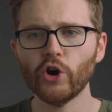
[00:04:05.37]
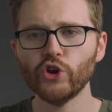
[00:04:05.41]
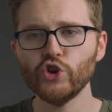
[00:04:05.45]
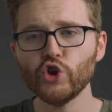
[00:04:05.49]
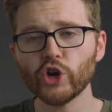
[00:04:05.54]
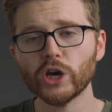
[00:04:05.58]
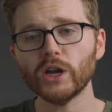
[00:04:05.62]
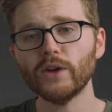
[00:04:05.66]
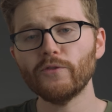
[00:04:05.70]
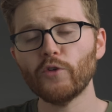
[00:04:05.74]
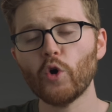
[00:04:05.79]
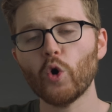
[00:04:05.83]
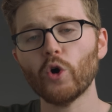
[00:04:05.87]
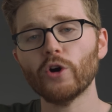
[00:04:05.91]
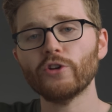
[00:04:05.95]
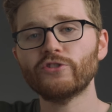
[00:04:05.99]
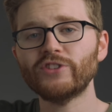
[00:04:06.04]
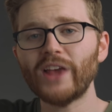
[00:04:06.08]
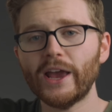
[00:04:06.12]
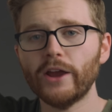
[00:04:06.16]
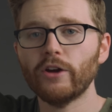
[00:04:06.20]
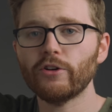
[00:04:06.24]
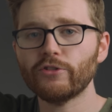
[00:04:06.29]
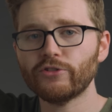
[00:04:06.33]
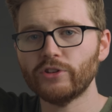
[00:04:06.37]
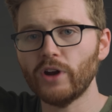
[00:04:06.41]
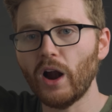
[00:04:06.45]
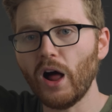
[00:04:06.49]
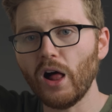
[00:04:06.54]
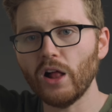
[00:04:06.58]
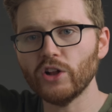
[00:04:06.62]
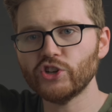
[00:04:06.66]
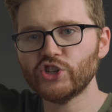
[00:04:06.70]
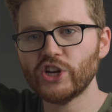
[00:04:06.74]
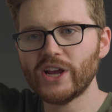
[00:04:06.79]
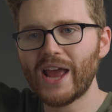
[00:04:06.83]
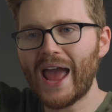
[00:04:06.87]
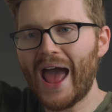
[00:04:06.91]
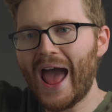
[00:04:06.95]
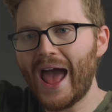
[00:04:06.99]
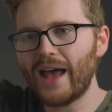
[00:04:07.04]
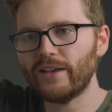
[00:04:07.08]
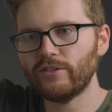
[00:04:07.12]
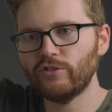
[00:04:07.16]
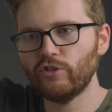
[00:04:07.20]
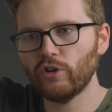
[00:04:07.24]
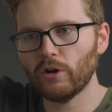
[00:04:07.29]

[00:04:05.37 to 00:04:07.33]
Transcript: you can of course set your Synology as